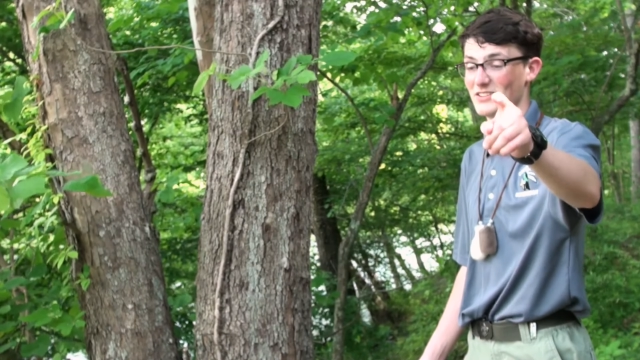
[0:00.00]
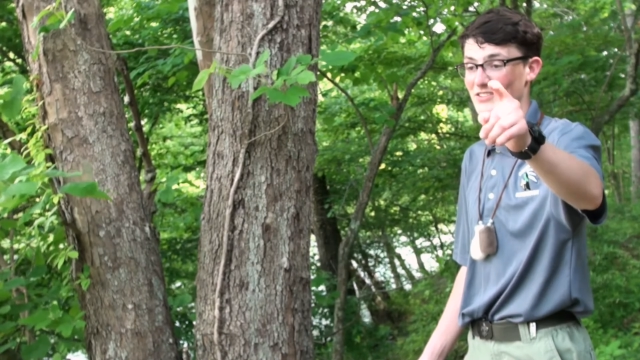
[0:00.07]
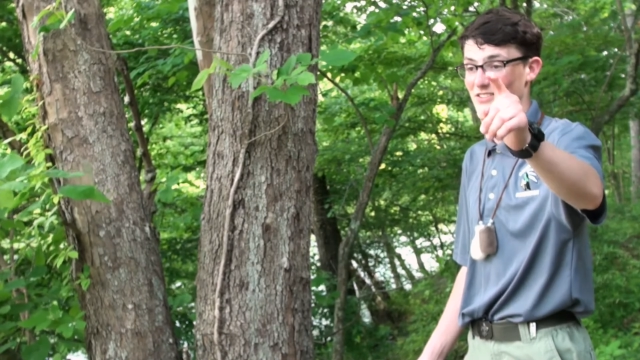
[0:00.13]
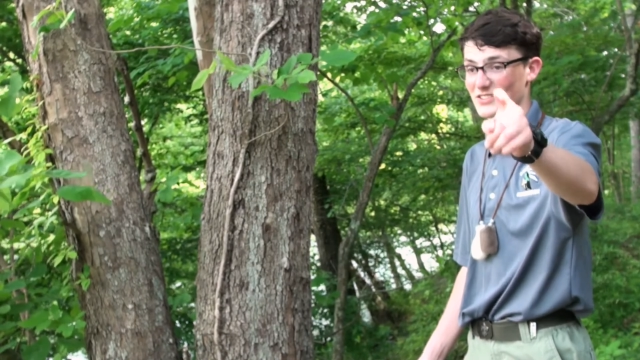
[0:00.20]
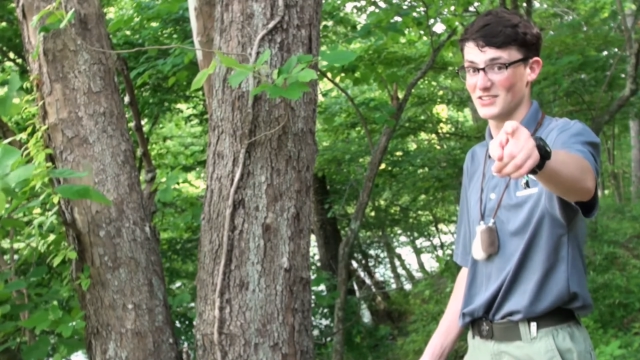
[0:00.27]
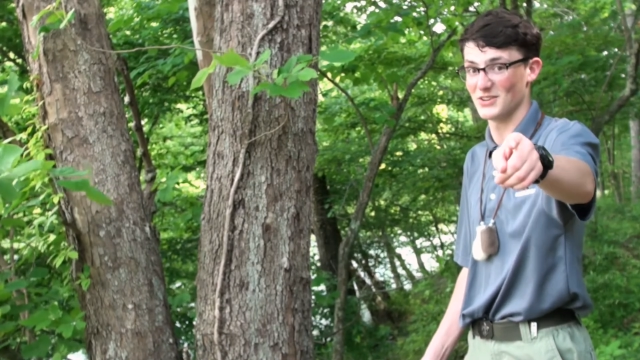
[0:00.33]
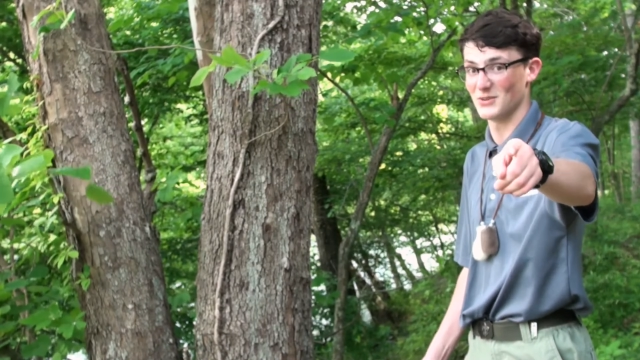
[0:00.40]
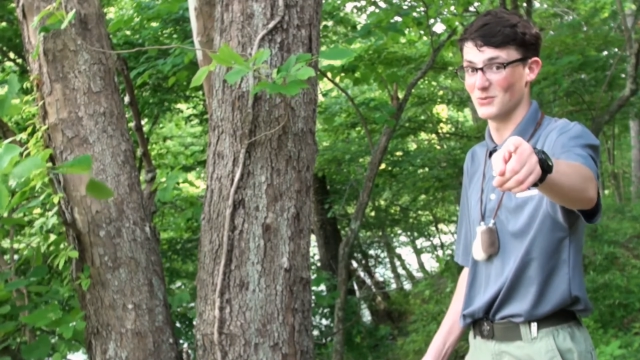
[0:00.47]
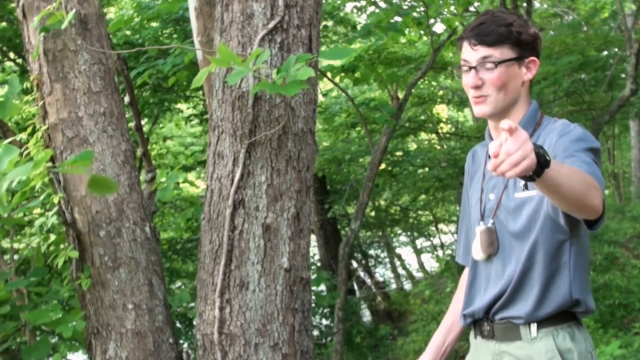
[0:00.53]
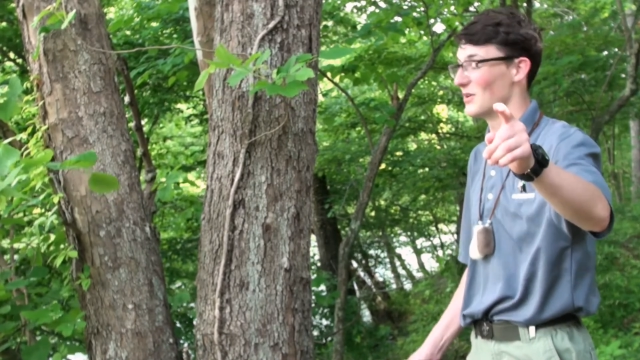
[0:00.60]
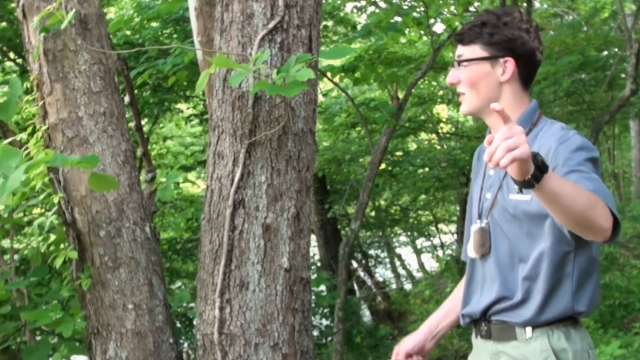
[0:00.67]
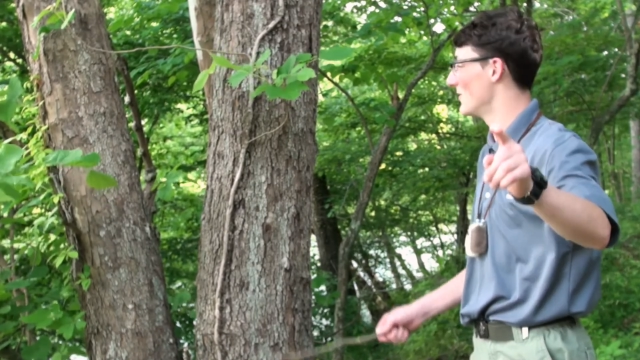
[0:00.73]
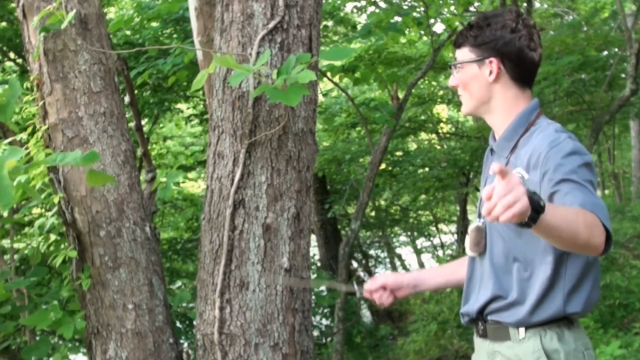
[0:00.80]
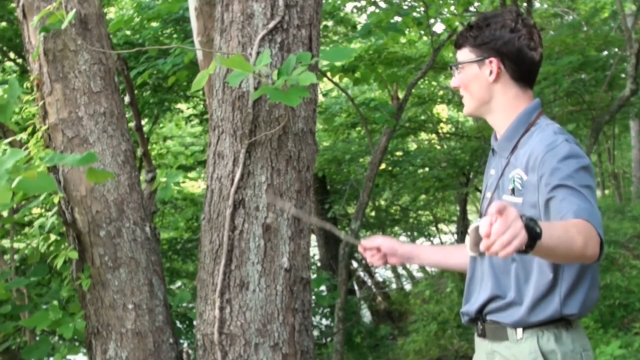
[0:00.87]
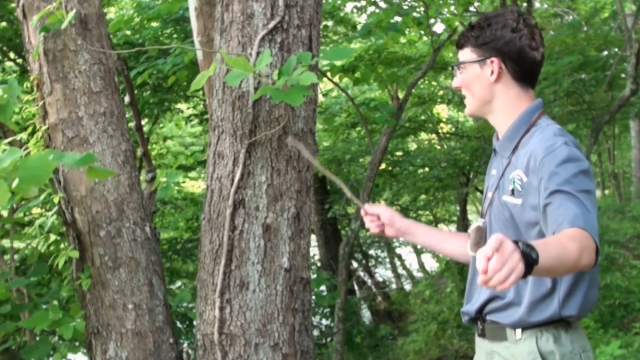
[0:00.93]
So
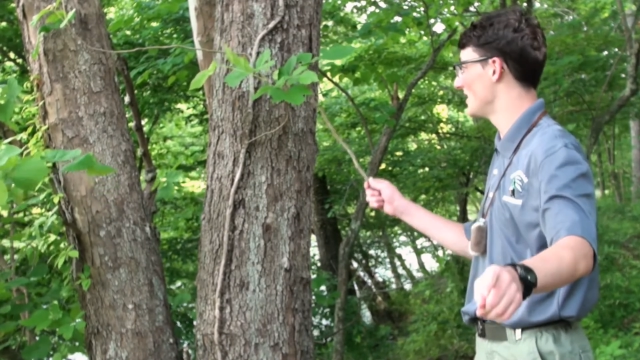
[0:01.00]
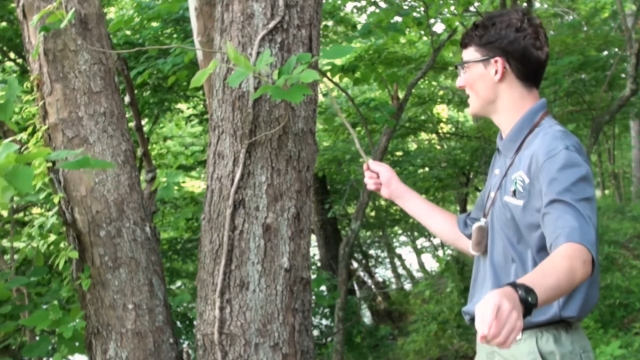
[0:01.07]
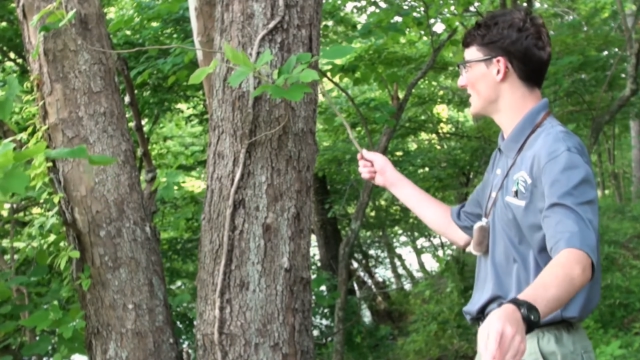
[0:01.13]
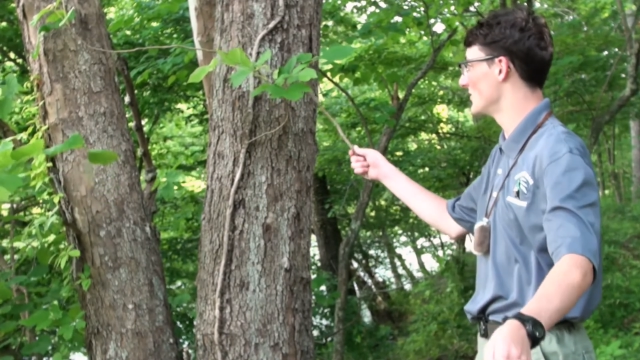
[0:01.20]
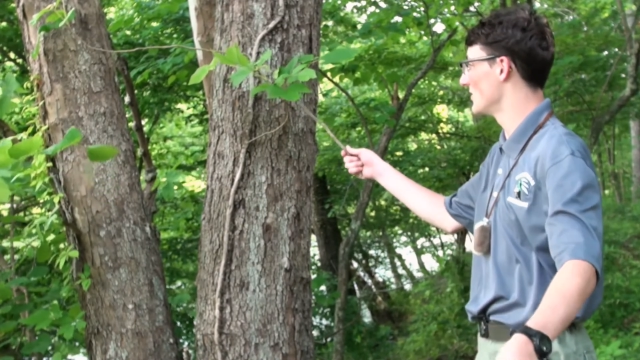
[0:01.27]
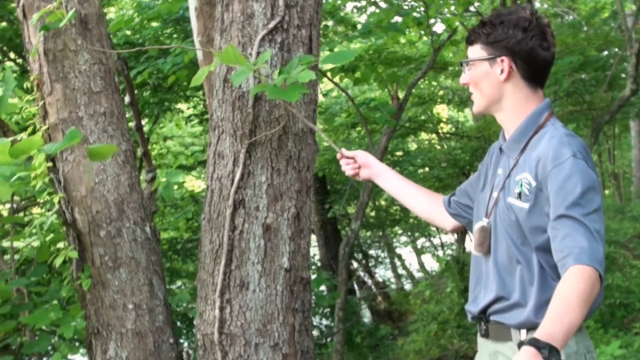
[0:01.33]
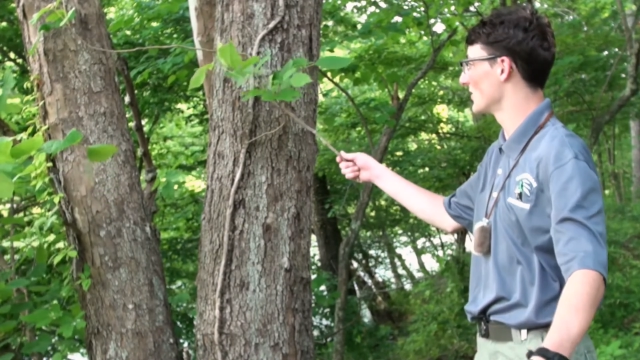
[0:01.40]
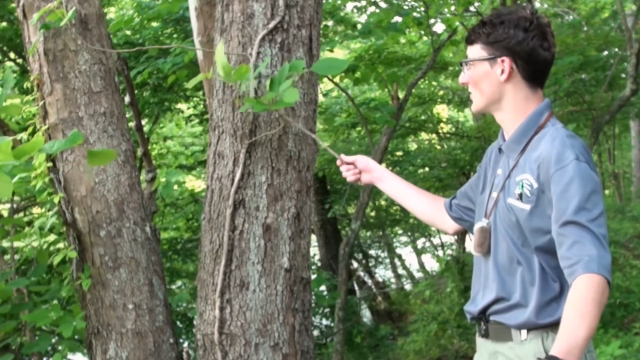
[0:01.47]
we need to